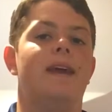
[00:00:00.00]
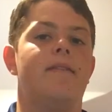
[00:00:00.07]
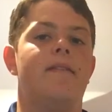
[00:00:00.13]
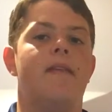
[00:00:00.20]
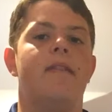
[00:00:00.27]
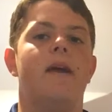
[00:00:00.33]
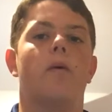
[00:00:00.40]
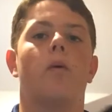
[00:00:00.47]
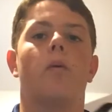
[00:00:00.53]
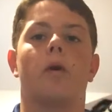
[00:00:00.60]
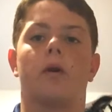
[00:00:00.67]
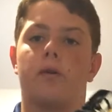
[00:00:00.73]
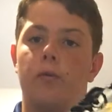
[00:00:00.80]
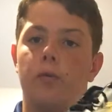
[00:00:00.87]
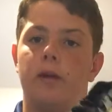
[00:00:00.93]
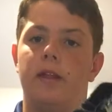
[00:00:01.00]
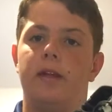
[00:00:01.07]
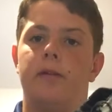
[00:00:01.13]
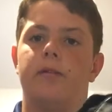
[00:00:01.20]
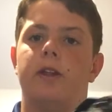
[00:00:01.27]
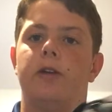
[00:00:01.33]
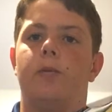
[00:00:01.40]
and then they will work
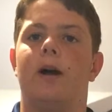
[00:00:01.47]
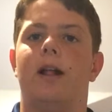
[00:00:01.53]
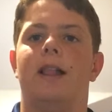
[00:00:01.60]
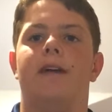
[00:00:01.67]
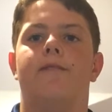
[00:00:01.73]
really, really well.